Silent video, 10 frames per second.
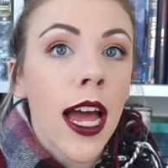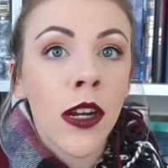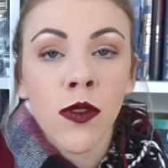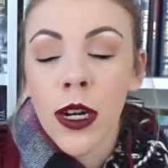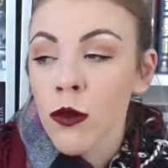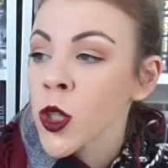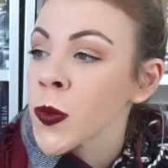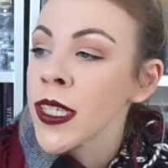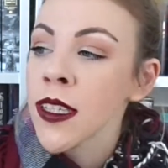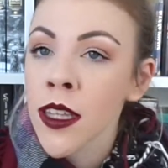I've read
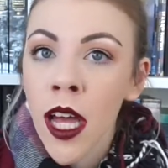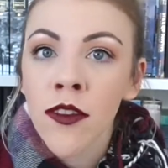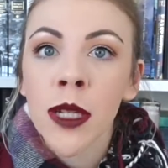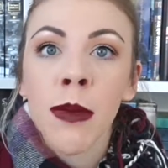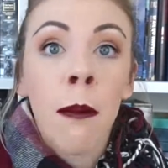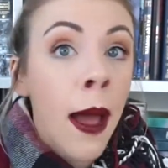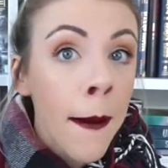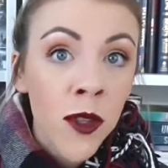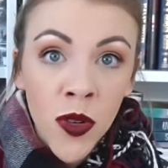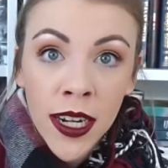Roomies and loved it. My
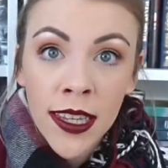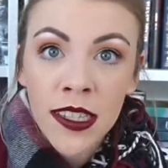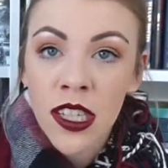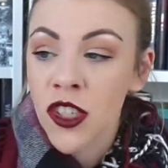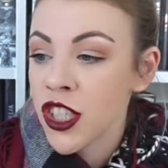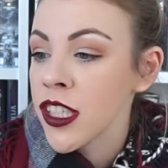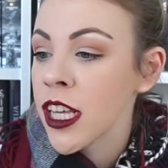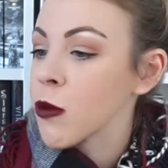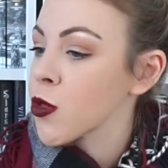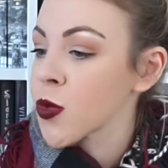mom's read this and she said
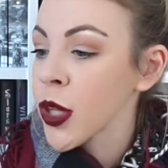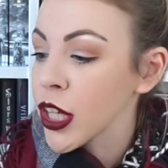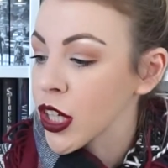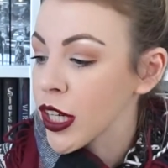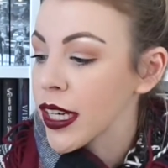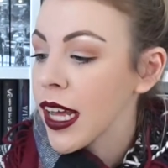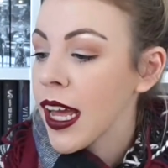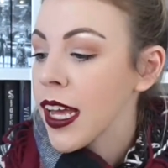it was really good.